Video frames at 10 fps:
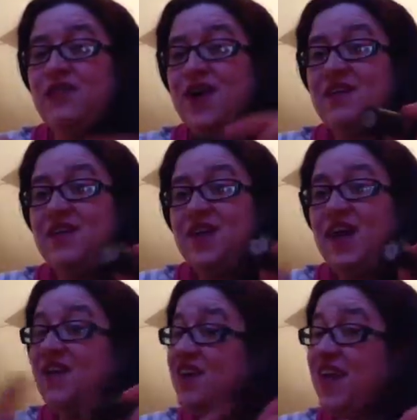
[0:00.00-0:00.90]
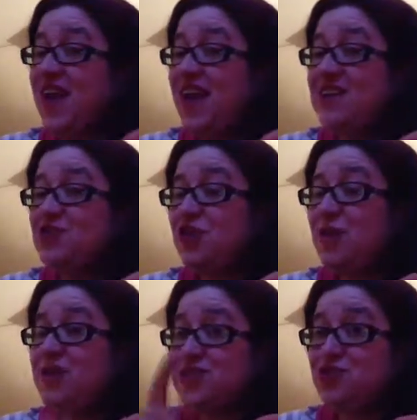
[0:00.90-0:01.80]
then if you can get your hands on it,
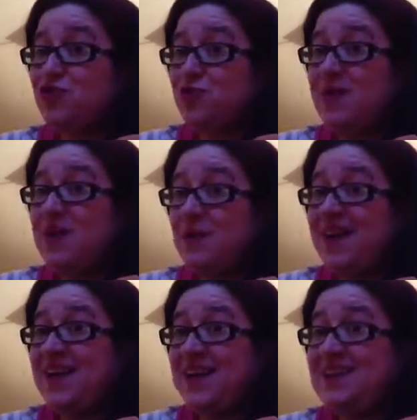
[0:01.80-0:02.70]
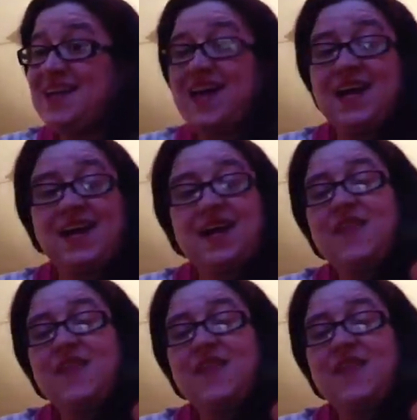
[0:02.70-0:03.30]
because it took me about a year to get it,